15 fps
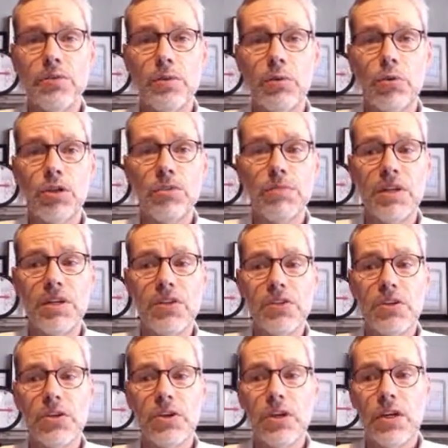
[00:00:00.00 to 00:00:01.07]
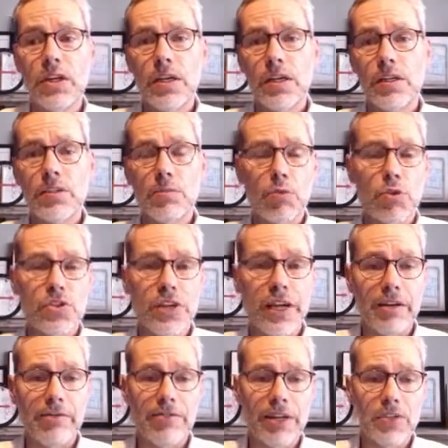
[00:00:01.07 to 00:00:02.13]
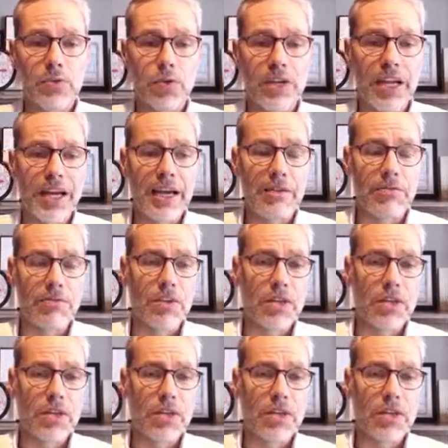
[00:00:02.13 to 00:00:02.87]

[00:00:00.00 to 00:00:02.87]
we would administer, the more side effects we have.